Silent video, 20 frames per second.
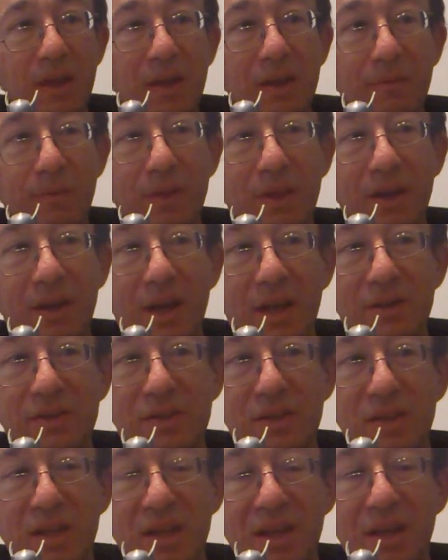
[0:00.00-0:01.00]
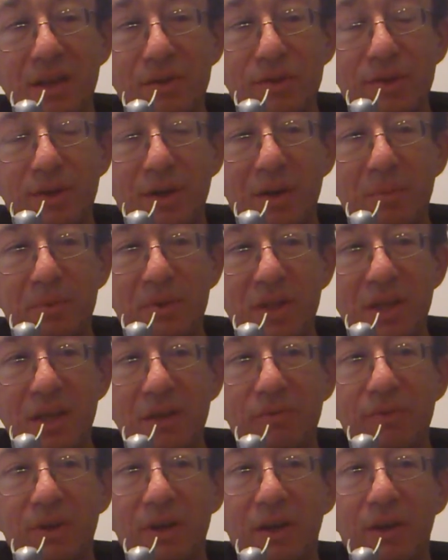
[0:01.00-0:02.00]
with a nasty sharp teeth
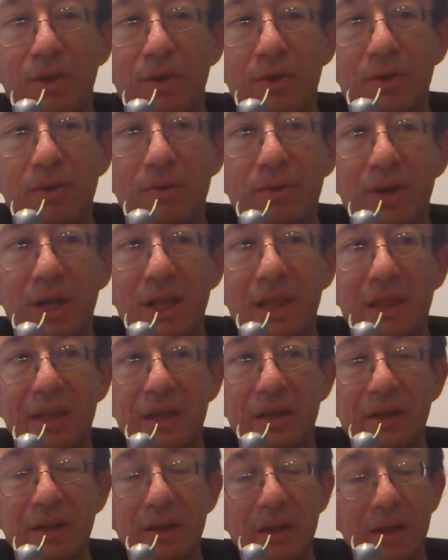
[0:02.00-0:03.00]
and a long red tongue.